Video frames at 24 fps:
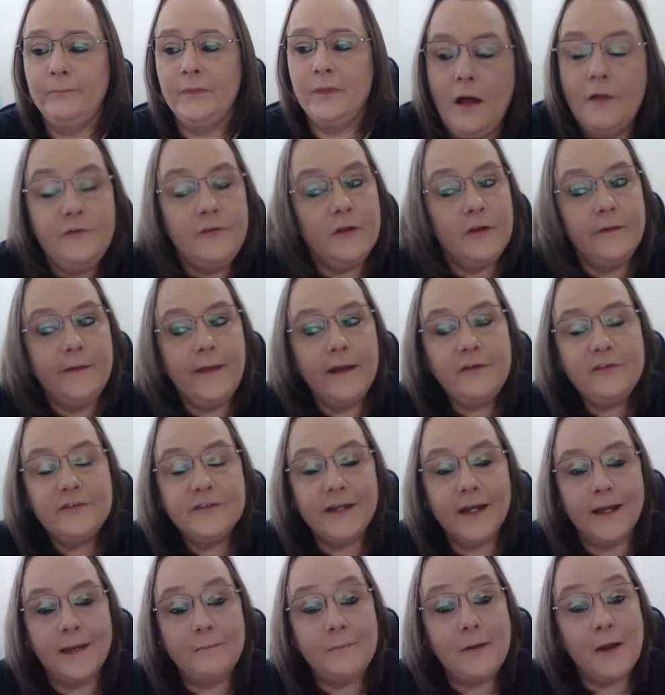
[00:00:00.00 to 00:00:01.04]
Until next
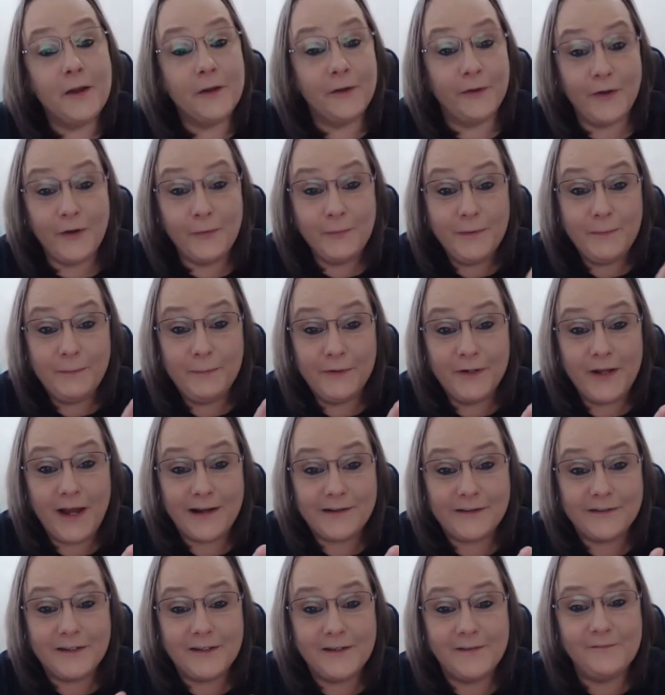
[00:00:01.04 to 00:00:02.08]
time, go be
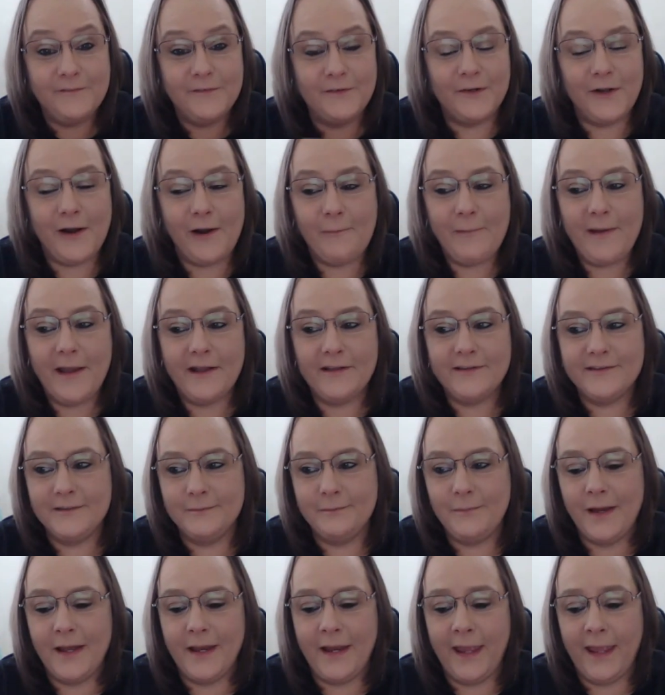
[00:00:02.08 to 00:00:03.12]
productive, go make some
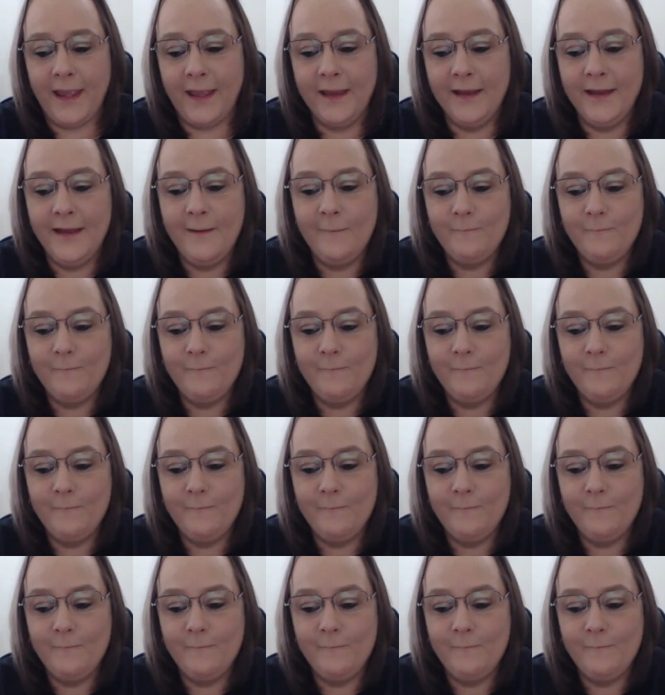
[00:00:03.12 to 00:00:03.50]
money.